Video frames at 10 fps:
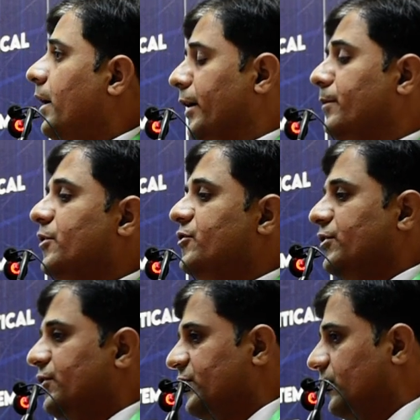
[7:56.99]

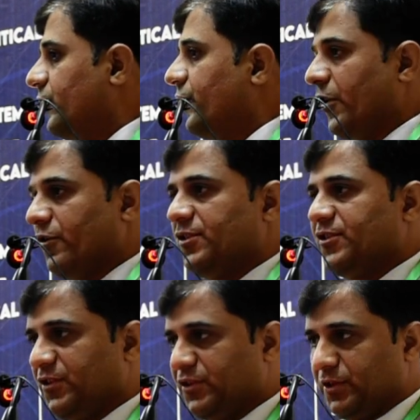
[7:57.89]
emergence of federal
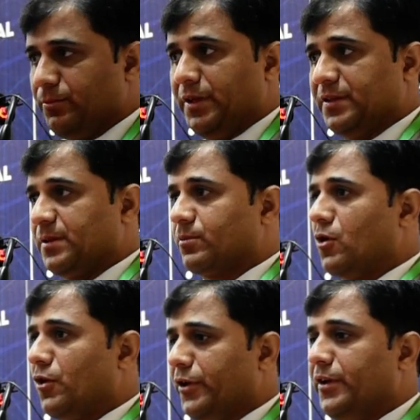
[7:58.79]
system in
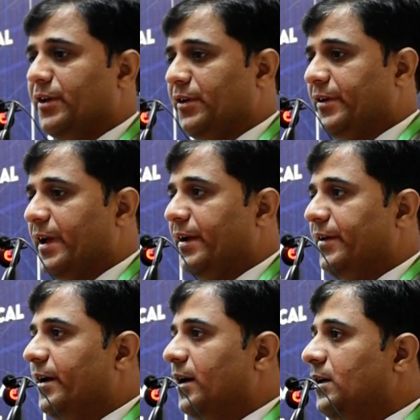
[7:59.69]
subcontinent,
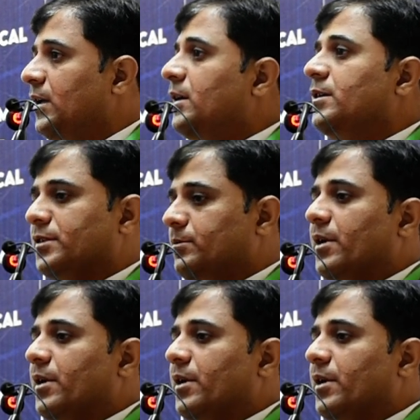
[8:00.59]
and some